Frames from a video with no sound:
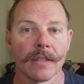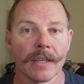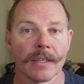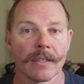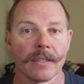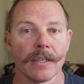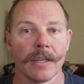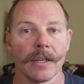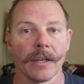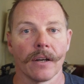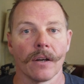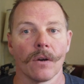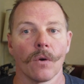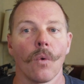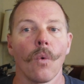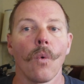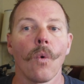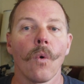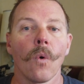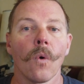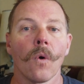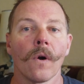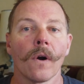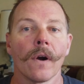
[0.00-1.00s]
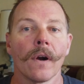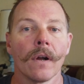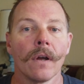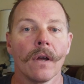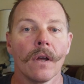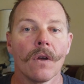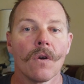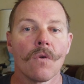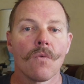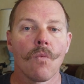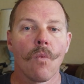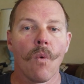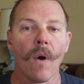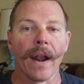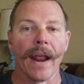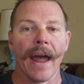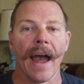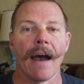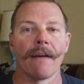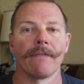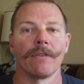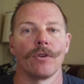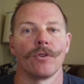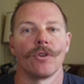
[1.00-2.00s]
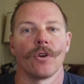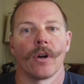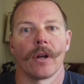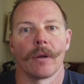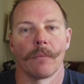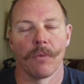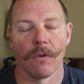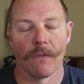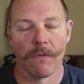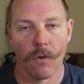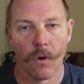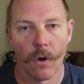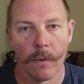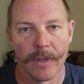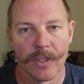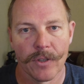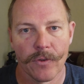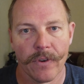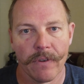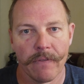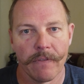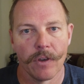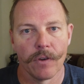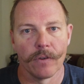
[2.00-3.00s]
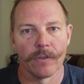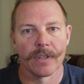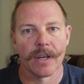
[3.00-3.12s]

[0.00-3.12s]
this year or what have you during performance review